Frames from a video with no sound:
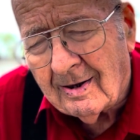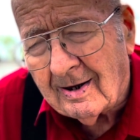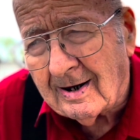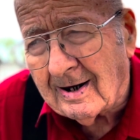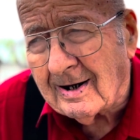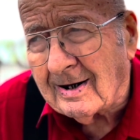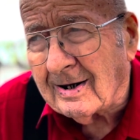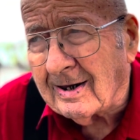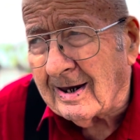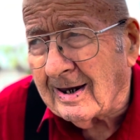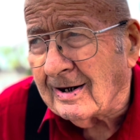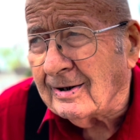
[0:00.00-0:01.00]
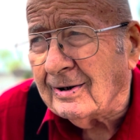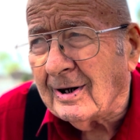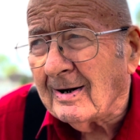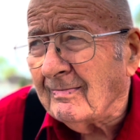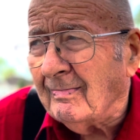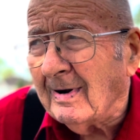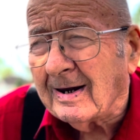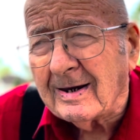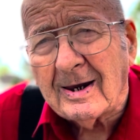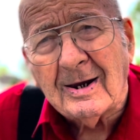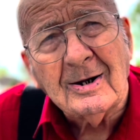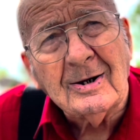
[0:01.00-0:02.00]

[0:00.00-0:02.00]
it didn't make any